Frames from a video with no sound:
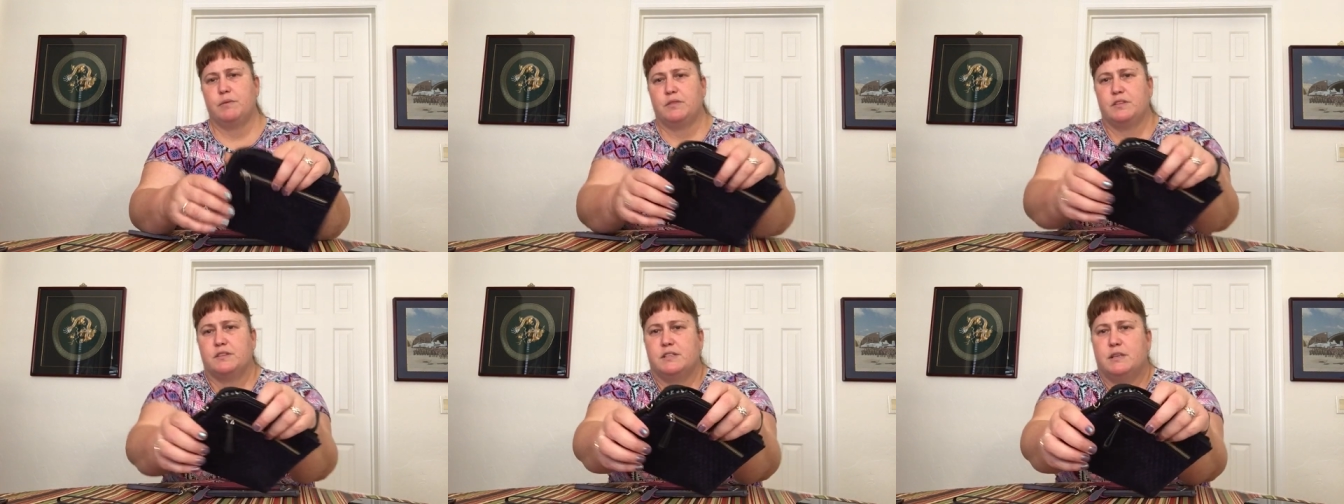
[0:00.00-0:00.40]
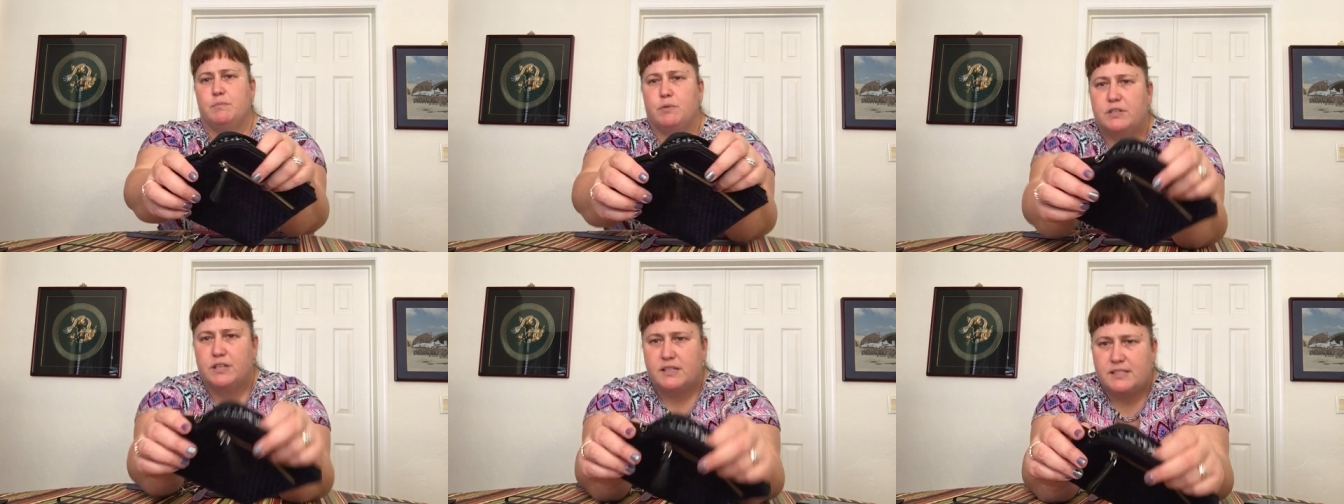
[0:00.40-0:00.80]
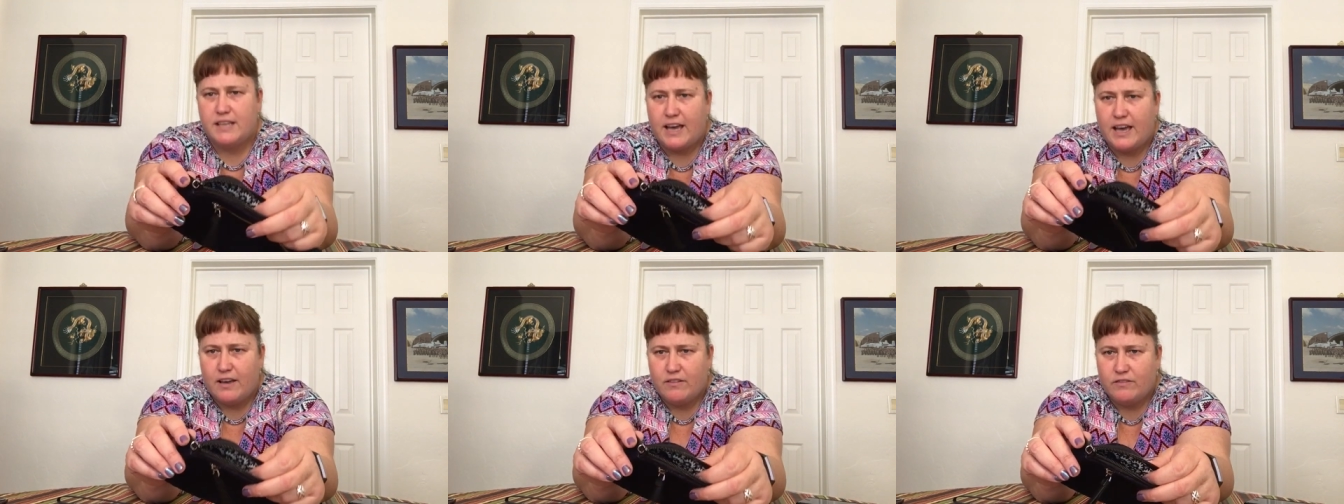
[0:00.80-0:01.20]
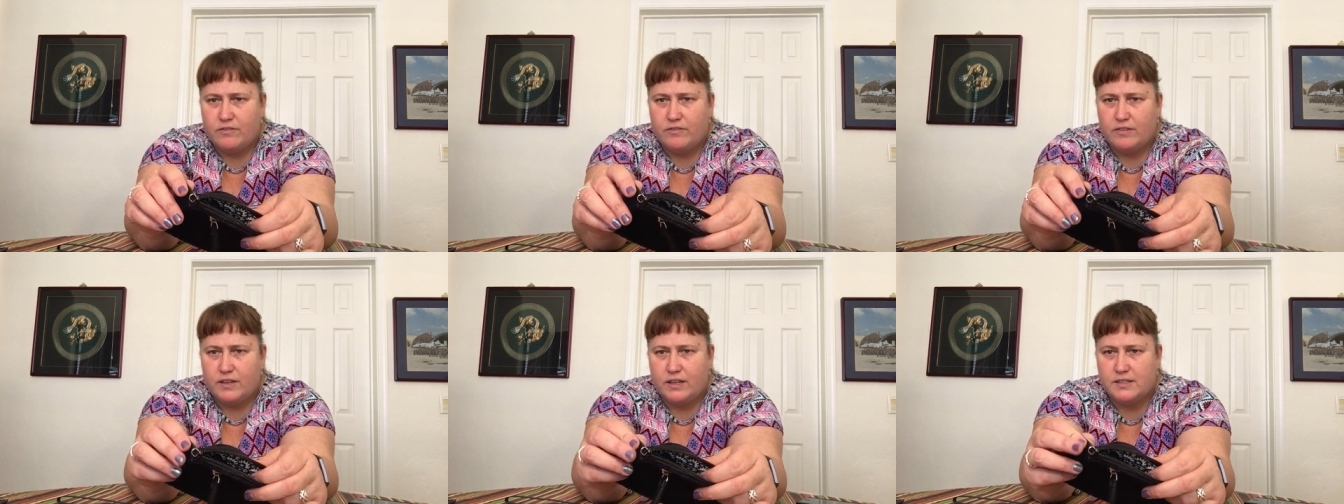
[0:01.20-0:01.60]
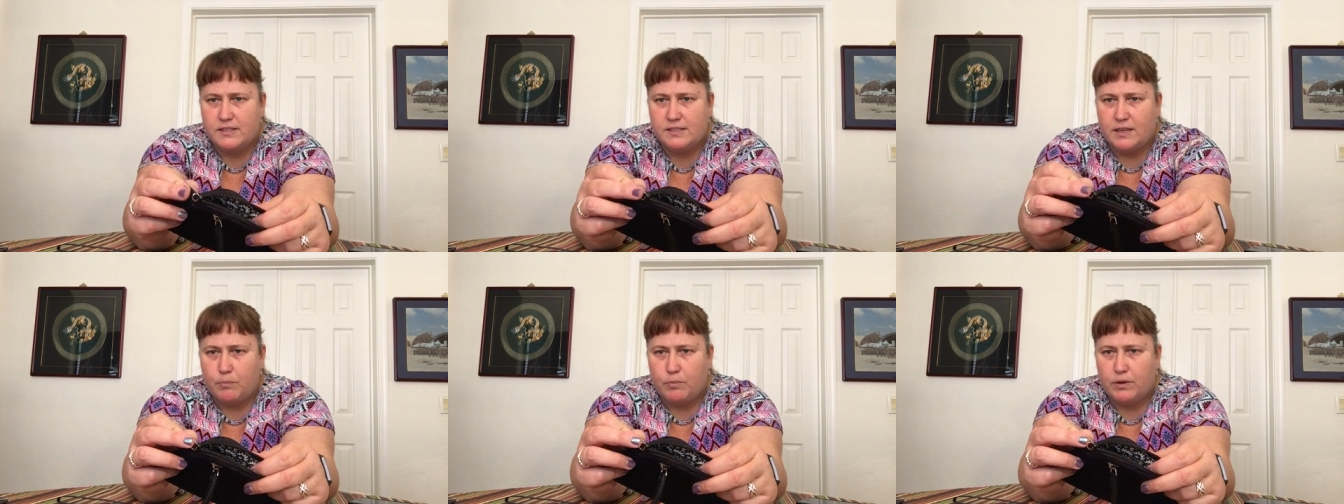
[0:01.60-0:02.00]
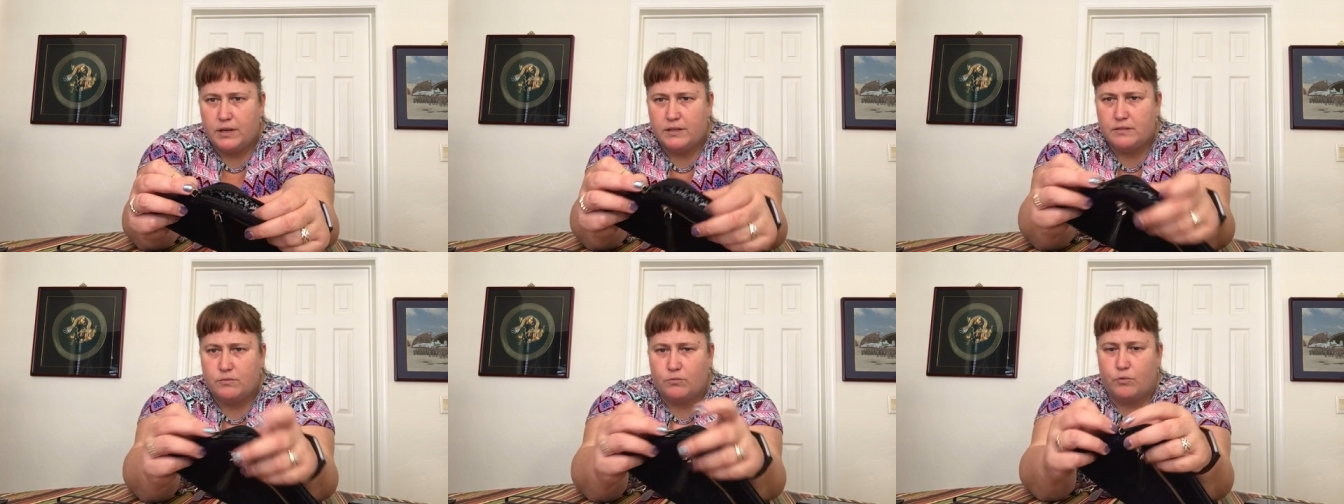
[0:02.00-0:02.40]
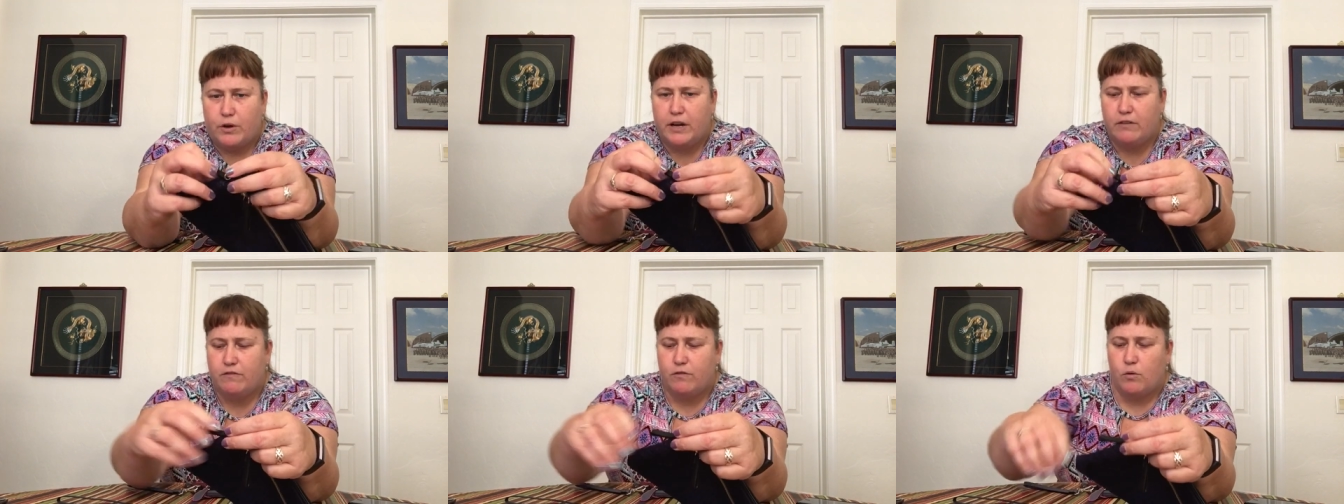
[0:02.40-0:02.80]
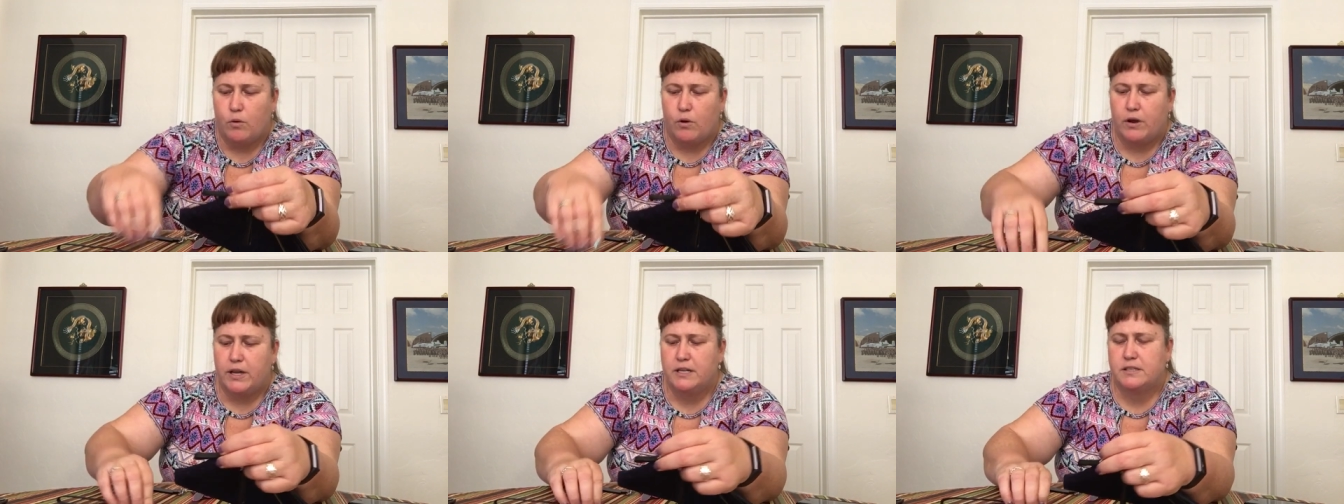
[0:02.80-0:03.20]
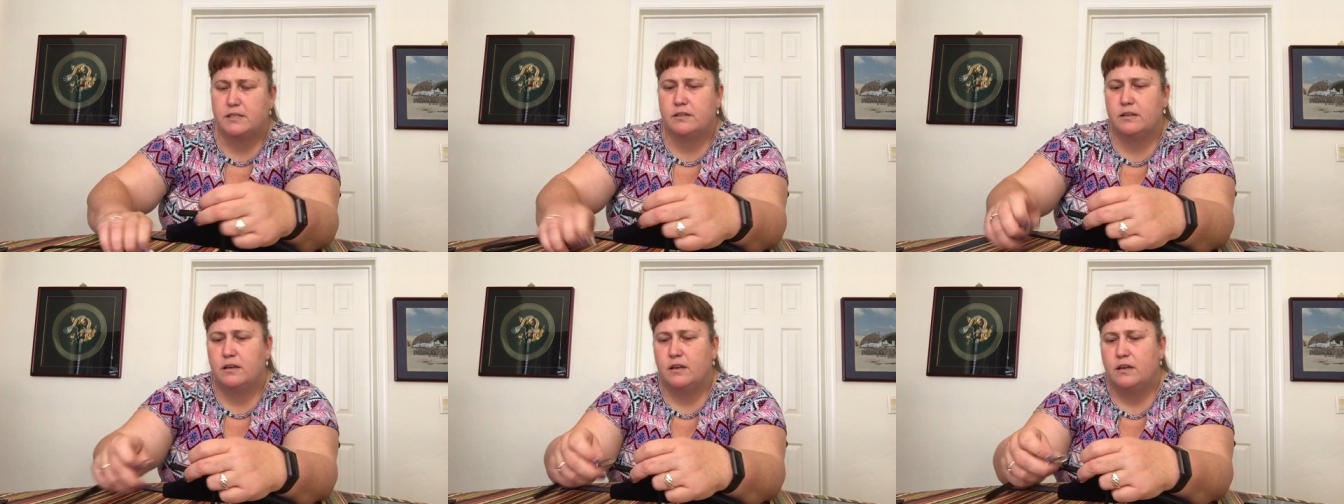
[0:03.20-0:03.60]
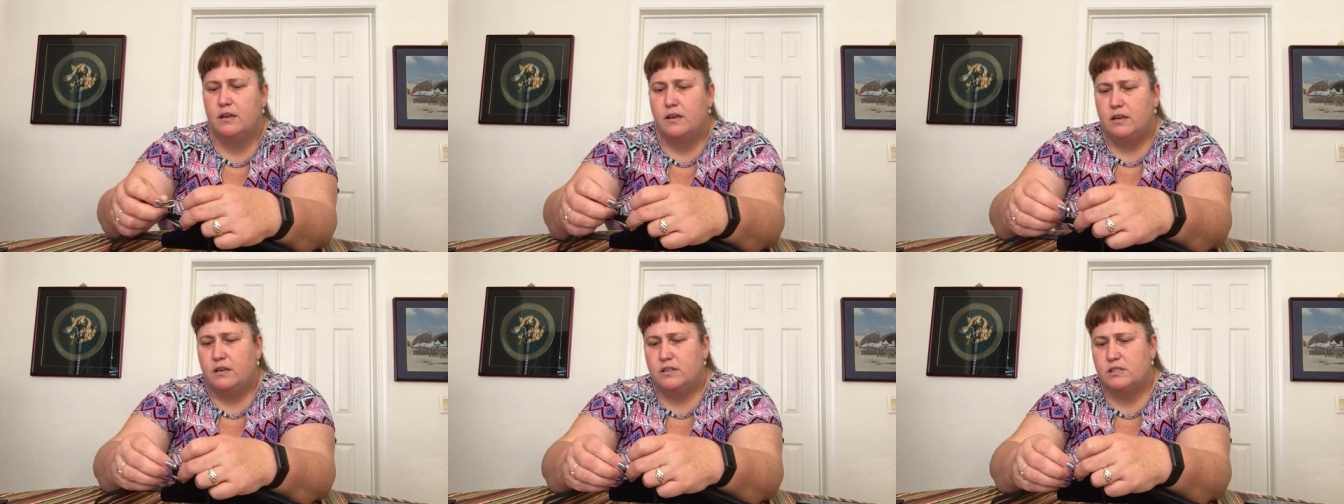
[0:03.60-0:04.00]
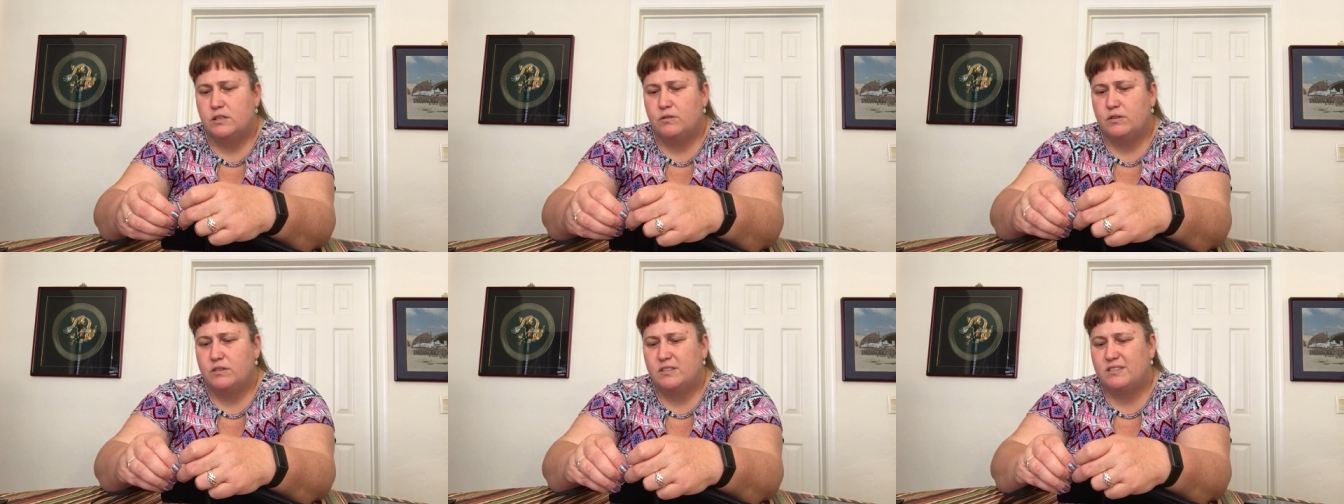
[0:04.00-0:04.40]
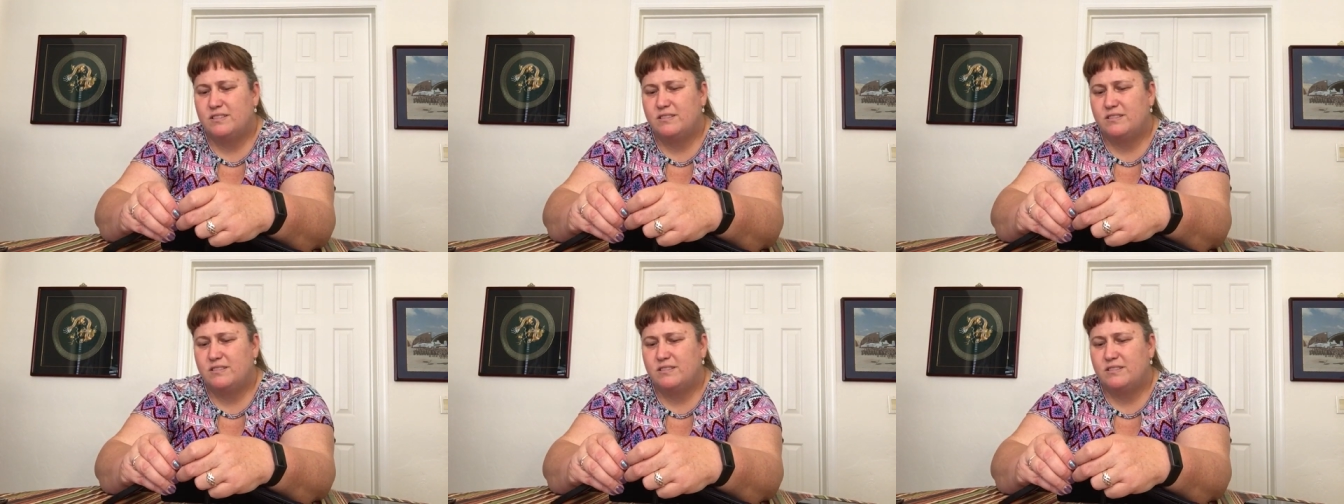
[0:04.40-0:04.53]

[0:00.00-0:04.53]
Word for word: but the zipper does have a separate ring for it. So